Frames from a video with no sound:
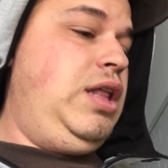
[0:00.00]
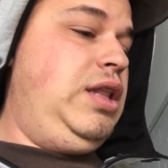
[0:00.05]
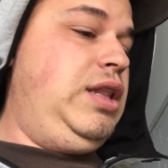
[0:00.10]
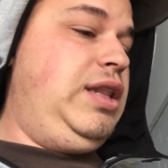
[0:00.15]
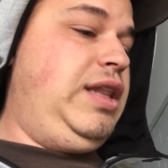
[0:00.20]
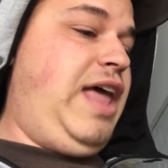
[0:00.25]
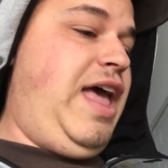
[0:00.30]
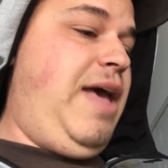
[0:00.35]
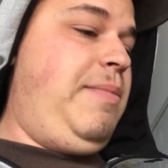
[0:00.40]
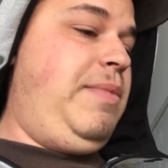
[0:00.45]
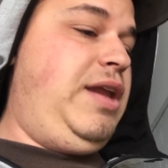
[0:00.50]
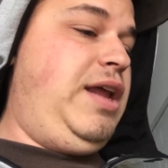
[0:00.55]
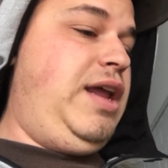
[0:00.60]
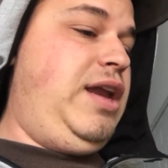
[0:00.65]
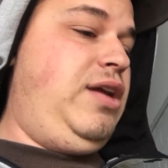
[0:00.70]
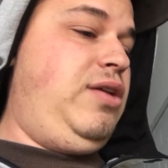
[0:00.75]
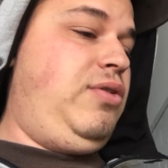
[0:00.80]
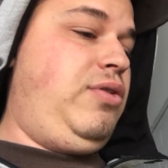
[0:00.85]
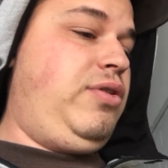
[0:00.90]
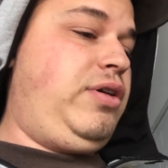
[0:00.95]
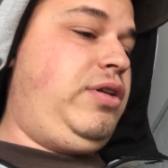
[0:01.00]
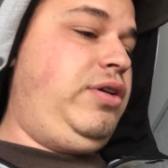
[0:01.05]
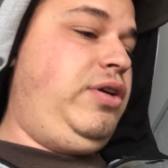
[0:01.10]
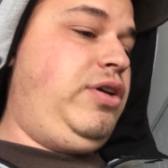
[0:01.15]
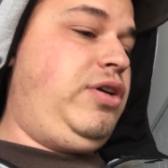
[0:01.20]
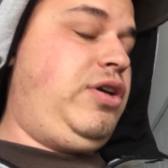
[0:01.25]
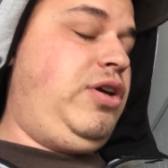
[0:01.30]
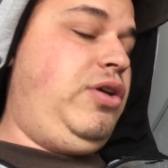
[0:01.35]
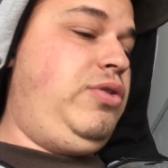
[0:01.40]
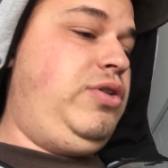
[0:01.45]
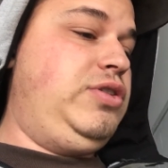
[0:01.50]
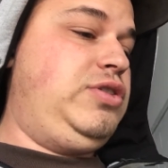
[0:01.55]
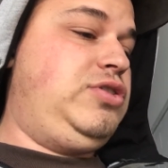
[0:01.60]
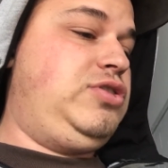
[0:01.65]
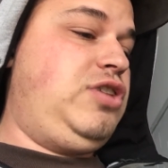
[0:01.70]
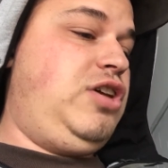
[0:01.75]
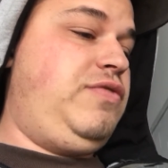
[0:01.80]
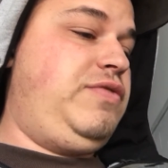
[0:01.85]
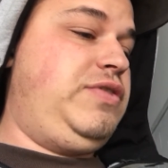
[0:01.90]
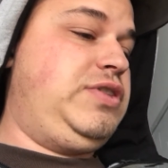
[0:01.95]
laminated or clear coated
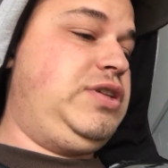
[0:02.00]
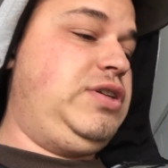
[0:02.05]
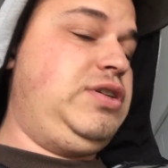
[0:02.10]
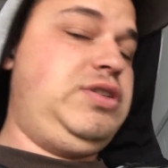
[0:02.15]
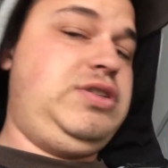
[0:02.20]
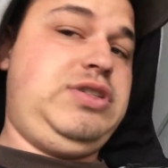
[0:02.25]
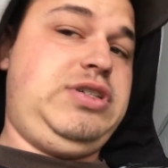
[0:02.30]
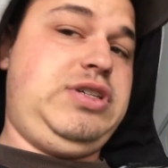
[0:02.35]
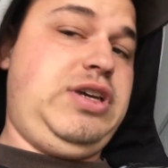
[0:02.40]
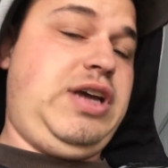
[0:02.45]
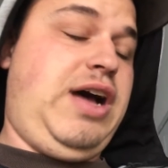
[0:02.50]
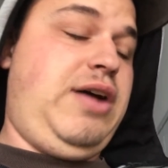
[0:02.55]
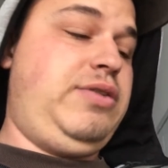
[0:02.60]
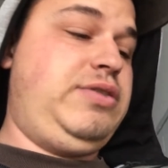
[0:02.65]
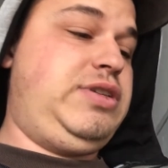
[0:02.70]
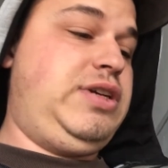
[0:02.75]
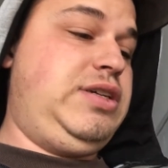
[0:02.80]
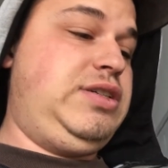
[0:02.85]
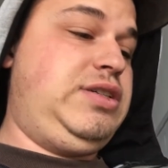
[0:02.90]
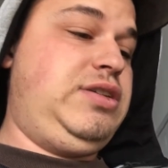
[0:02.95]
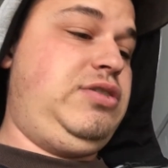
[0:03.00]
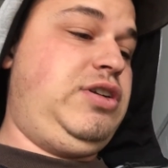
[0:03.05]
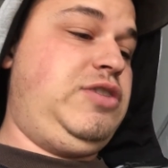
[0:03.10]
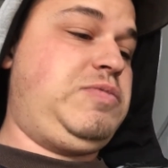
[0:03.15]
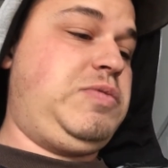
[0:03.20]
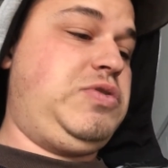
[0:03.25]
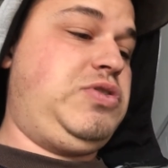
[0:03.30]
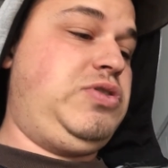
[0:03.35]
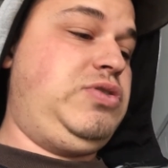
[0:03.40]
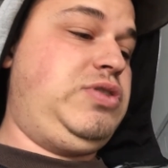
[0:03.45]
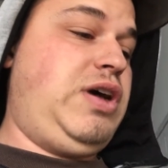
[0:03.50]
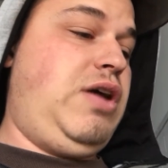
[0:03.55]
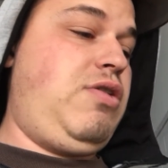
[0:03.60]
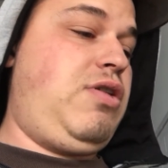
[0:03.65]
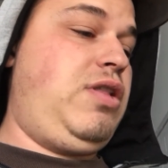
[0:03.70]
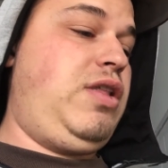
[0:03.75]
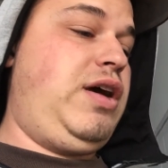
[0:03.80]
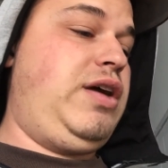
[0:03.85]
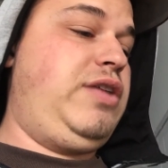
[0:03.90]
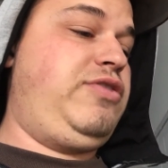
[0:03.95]
surfaces. See how it says you're not supposed to use
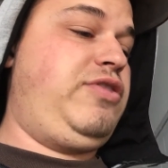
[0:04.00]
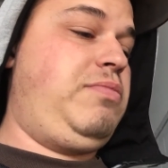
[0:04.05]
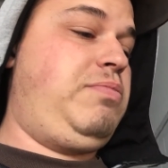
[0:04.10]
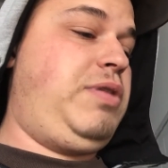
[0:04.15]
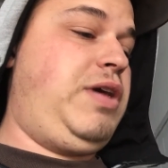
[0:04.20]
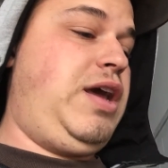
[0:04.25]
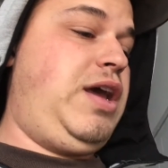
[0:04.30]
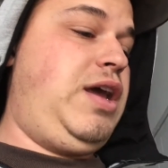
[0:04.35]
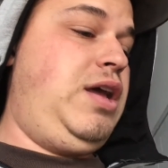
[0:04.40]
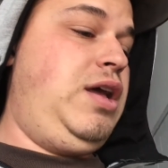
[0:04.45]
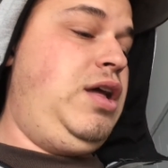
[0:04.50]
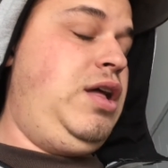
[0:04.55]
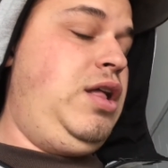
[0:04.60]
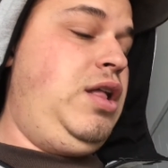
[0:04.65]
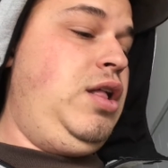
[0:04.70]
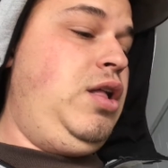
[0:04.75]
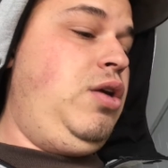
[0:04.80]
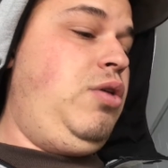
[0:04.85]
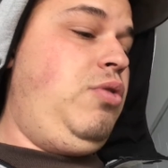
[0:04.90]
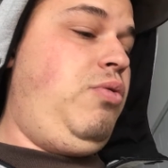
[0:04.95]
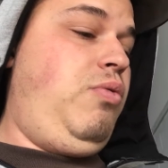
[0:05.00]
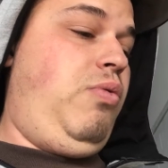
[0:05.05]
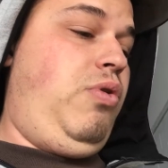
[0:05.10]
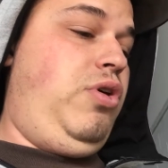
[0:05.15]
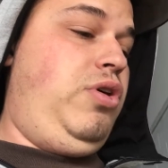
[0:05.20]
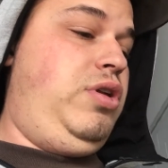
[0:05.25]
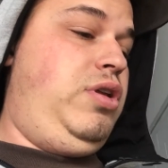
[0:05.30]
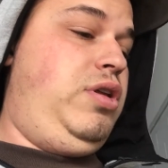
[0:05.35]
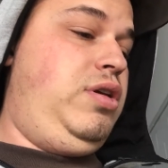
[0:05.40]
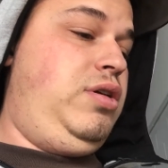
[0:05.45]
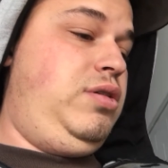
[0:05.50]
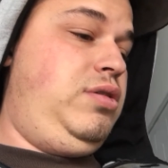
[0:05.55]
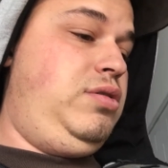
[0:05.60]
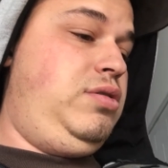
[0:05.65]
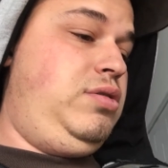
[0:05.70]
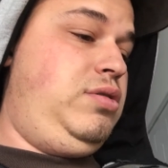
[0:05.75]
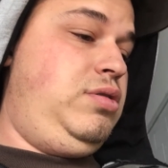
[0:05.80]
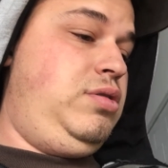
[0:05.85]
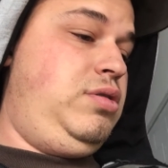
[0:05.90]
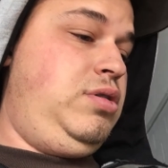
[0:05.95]
alkalines on paint. Wood,
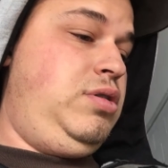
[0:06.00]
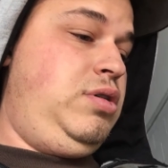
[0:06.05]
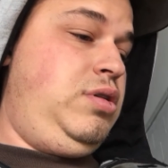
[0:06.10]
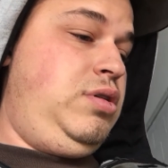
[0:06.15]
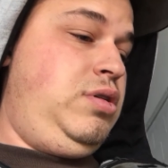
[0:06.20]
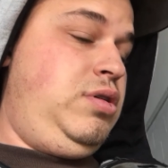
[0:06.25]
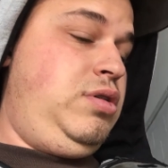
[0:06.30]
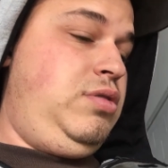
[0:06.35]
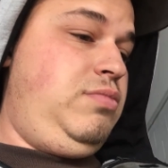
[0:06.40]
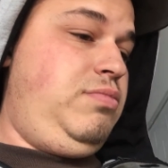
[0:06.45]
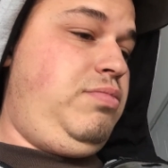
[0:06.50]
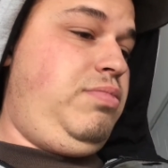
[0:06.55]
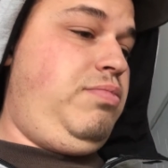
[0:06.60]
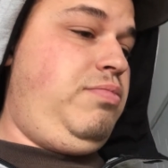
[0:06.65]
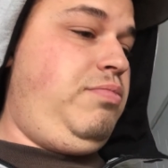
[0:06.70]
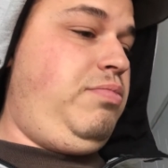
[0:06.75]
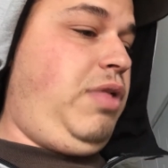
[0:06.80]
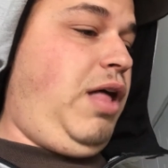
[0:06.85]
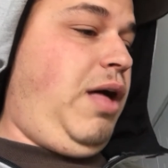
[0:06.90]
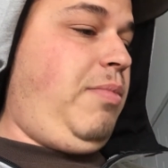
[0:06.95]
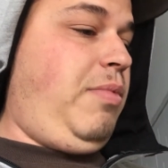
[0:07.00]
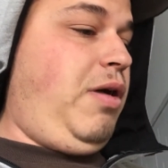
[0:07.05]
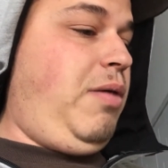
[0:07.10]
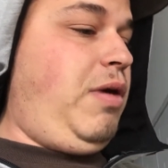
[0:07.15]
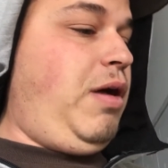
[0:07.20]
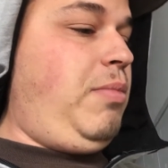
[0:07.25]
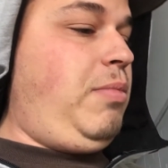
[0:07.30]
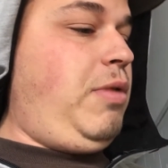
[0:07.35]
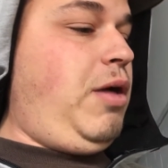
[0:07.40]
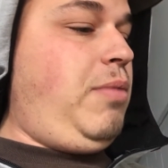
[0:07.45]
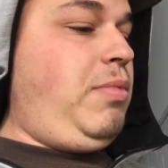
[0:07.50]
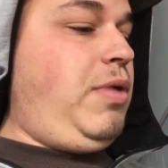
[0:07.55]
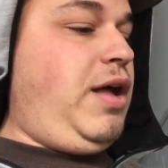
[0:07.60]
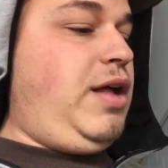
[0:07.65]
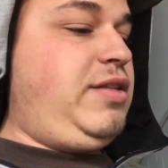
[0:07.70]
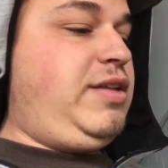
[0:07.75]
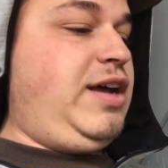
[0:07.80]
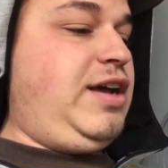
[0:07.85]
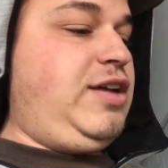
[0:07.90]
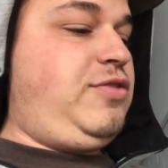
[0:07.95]
blah, blah, blah, blah,
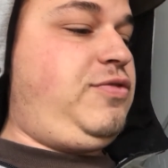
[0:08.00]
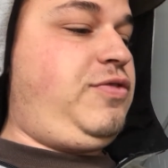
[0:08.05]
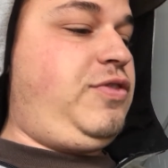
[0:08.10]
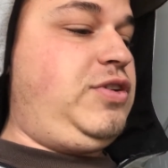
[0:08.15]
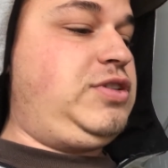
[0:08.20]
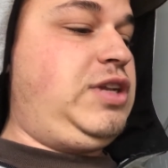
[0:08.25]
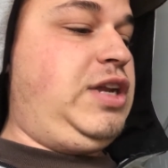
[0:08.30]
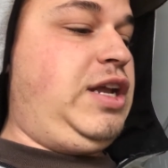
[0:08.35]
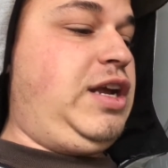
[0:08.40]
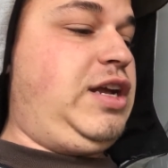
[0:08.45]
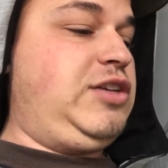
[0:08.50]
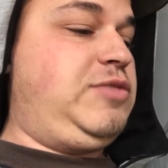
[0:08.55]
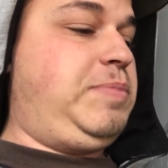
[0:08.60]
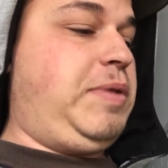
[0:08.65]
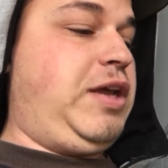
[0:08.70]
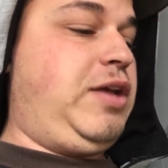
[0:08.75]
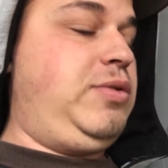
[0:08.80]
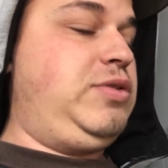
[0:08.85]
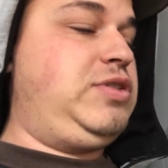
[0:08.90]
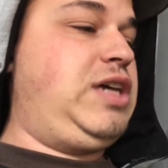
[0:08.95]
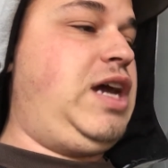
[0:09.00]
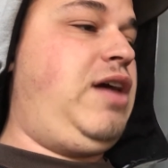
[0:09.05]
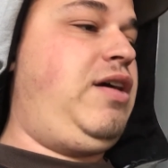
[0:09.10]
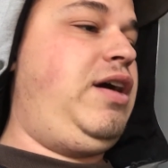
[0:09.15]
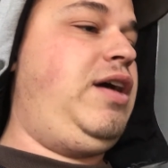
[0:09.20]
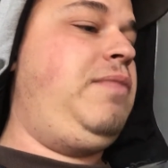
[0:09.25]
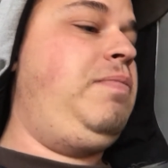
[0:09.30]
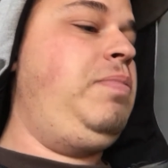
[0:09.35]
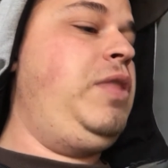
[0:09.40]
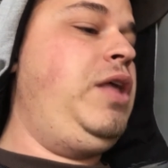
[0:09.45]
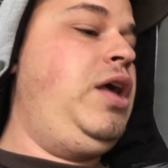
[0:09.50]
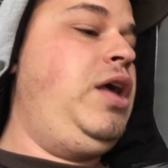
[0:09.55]
blah. Test first in inconspicuous area.